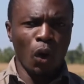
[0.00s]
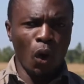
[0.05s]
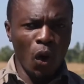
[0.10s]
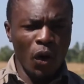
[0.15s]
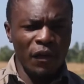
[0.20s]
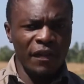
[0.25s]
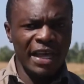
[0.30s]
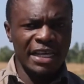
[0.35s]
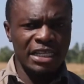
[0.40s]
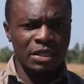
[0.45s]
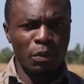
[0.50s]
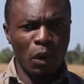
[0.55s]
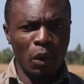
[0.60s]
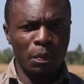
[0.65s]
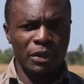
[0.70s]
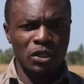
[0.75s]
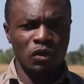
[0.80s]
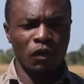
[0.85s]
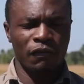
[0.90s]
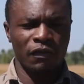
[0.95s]
On a small
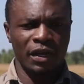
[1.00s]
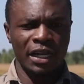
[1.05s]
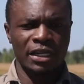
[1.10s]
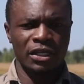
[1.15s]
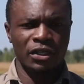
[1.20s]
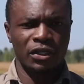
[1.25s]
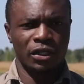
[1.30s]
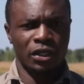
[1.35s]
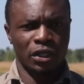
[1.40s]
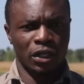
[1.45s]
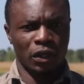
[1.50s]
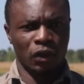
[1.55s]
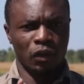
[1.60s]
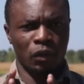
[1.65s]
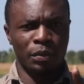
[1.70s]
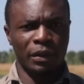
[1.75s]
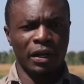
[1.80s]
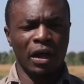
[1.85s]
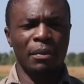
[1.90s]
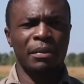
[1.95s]
piece of land, you
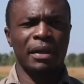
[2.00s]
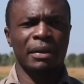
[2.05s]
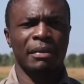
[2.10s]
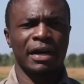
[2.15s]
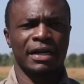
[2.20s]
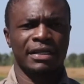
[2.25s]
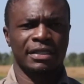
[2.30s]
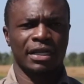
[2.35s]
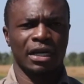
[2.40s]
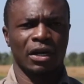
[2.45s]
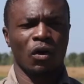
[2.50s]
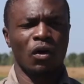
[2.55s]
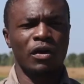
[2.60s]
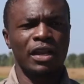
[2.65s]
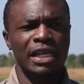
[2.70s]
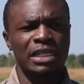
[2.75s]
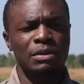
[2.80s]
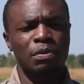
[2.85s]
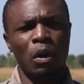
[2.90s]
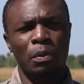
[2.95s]
become a master. On
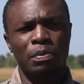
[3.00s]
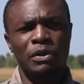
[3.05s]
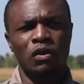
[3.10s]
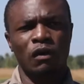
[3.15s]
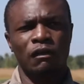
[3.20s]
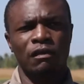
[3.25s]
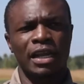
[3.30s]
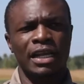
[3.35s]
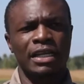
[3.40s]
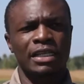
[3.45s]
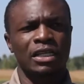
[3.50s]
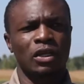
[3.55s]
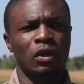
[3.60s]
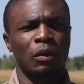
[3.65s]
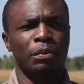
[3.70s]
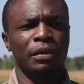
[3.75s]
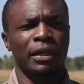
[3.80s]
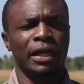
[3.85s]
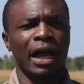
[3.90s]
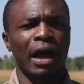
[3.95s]
a small piece of land, you
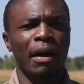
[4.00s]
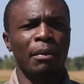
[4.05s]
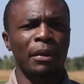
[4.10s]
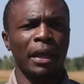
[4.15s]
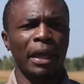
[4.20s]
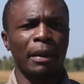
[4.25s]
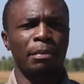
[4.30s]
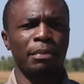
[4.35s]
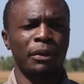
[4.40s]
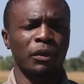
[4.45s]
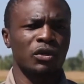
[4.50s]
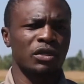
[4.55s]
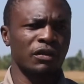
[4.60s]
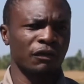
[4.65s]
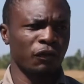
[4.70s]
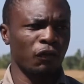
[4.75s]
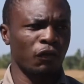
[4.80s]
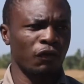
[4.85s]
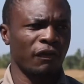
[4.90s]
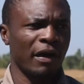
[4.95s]
become a
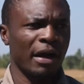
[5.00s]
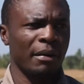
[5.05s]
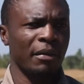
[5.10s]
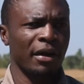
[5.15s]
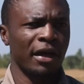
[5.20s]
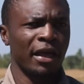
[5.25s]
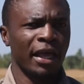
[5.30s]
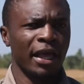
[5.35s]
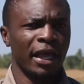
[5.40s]
beautiful farmer.